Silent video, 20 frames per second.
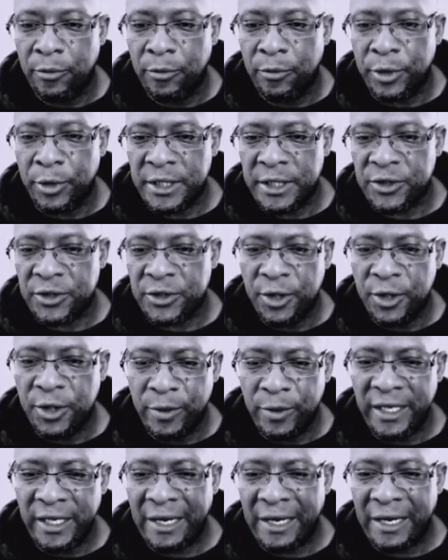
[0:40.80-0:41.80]
But it's
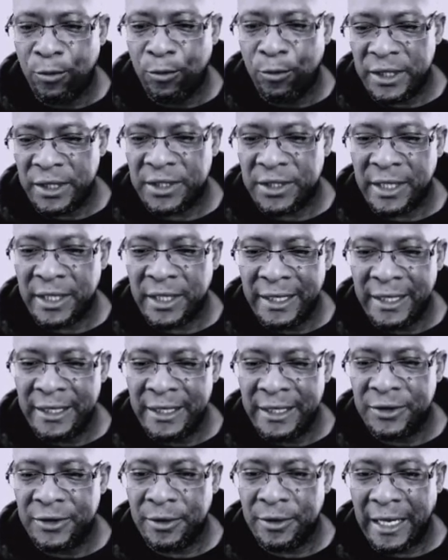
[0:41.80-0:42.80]
knowing at which
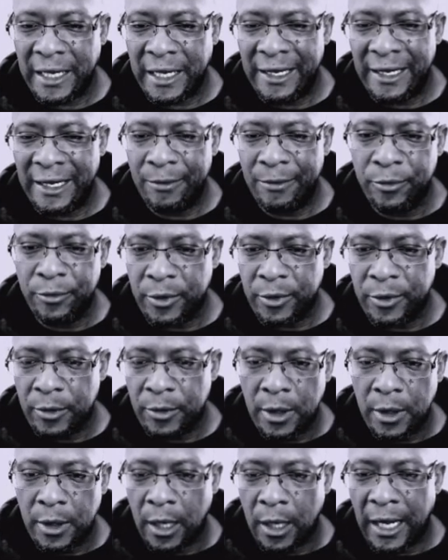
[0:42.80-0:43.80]
stage um,
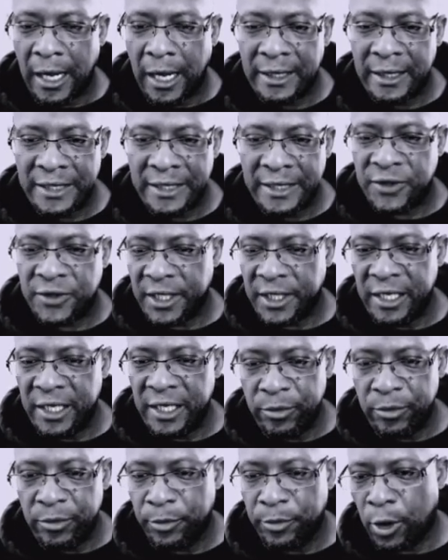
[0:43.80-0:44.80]
I like to
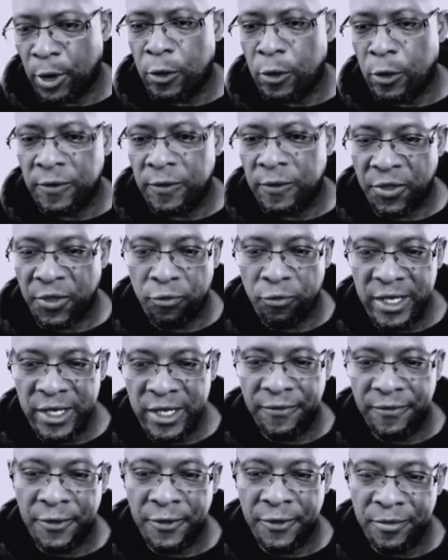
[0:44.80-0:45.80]
keep all three
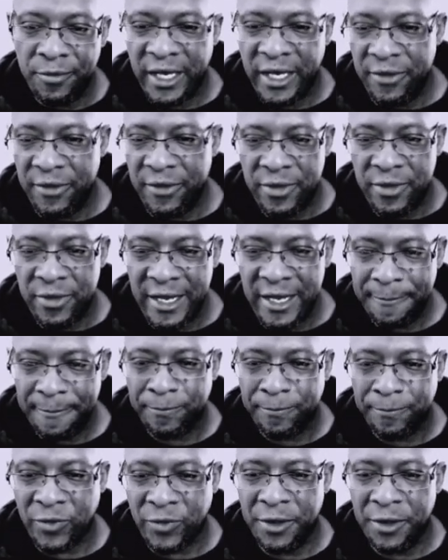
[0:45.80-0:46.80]
of them in there,
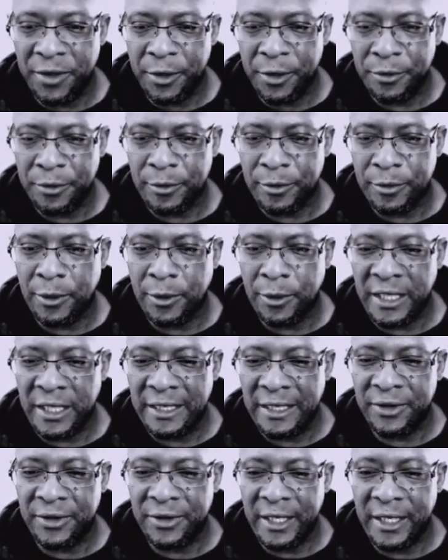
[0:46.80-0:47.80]
you know, looking
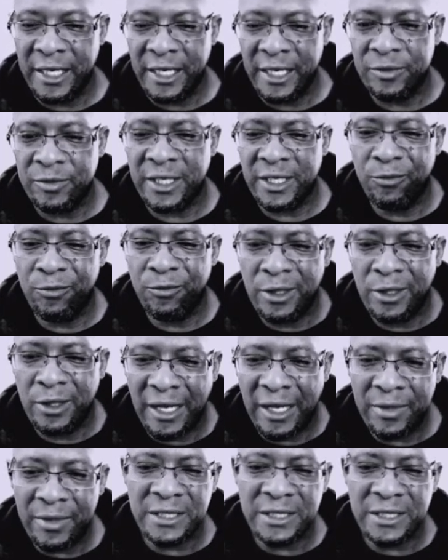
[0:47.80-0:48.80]
at the game, saying, well,
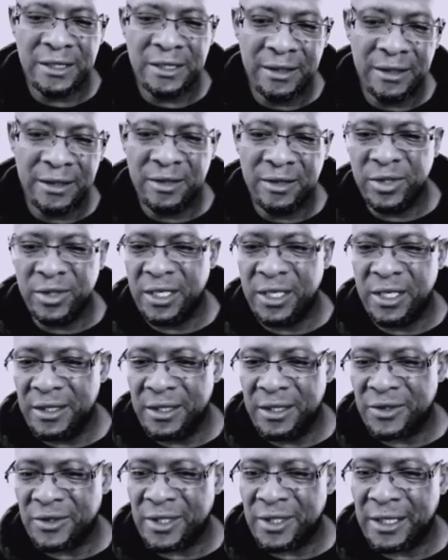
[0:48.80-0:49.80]
am I still in the
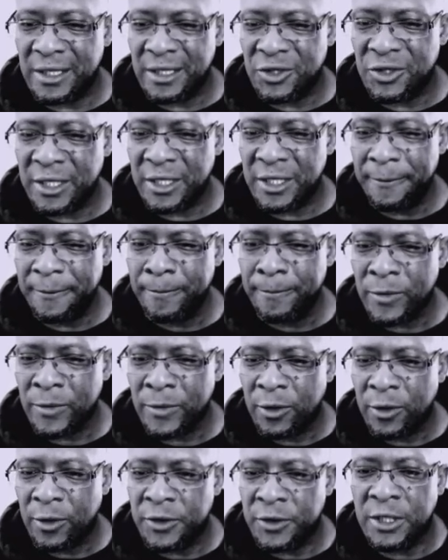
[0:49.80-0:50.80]
beginner stage here?
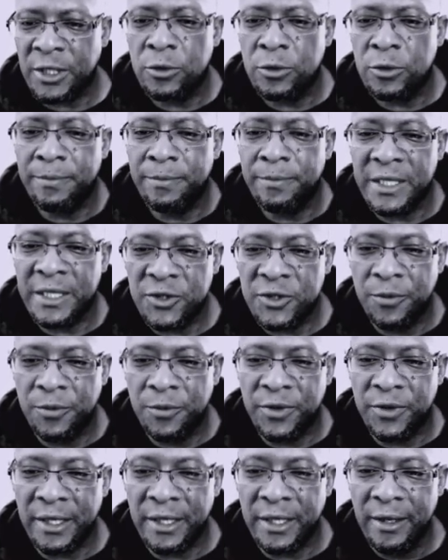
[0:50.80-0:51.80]
Because you could miss
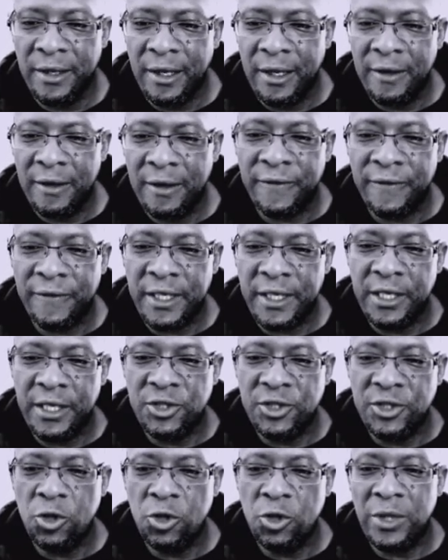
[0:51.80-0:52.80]
something.
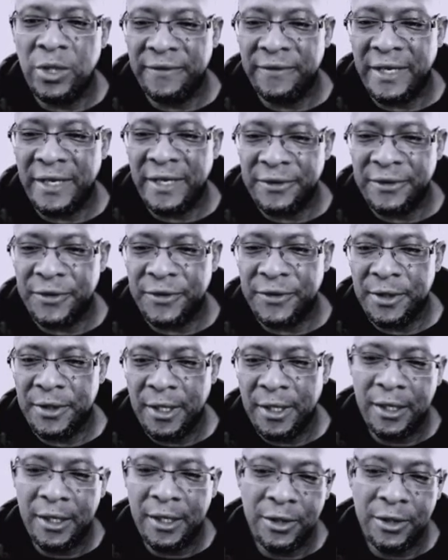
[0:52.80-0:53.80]
Thinking too advanced,
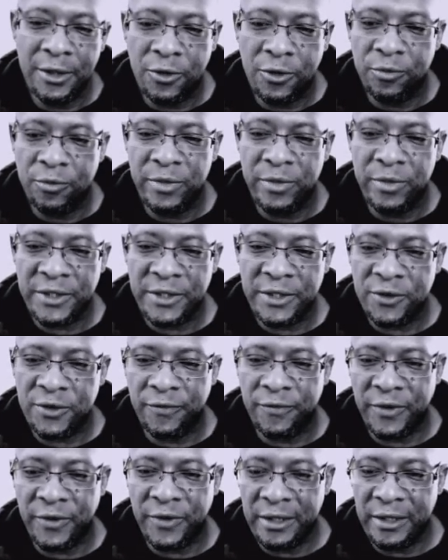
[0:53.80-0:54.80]
you could miss
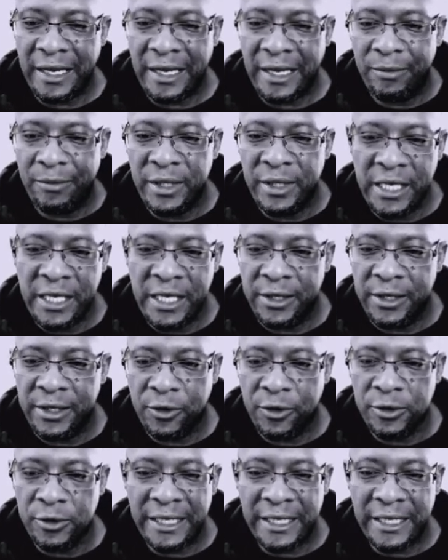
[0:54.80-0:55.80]
something that a beginner
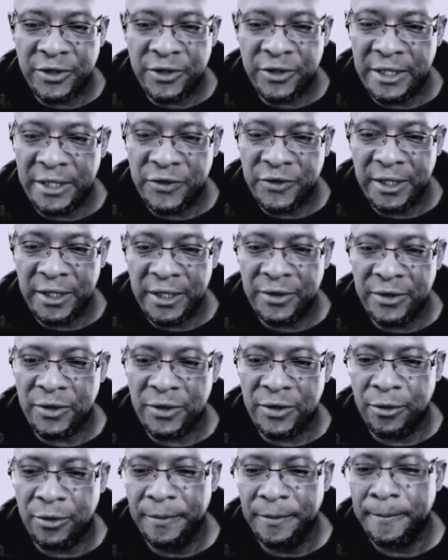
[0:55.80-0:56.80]
could actually see.
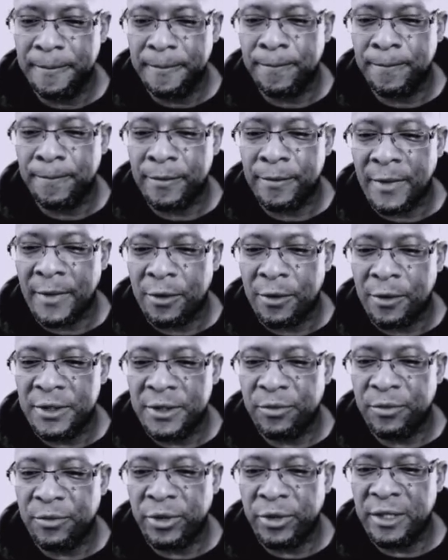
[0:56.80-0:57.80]
So I'm going
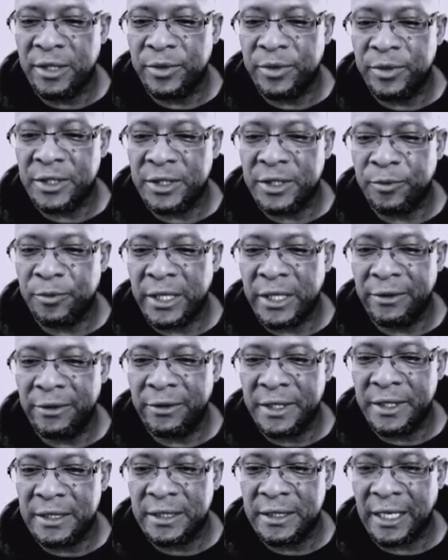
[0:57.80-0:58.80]
to bring the bishop here
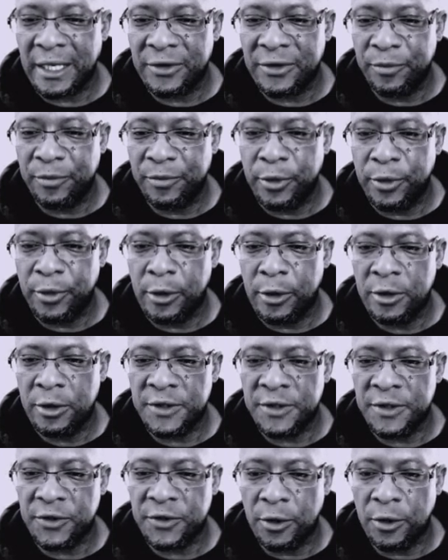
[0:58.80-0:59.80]
and attack the pawn
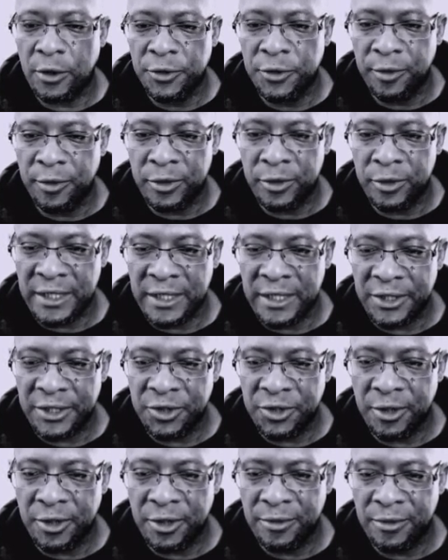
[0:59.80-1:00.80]
because it's got no
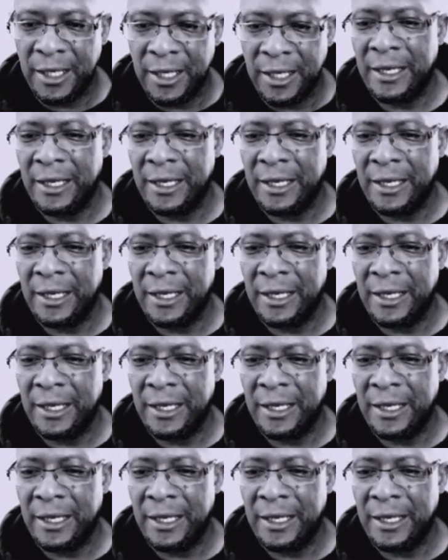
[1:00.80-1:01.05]
protection on.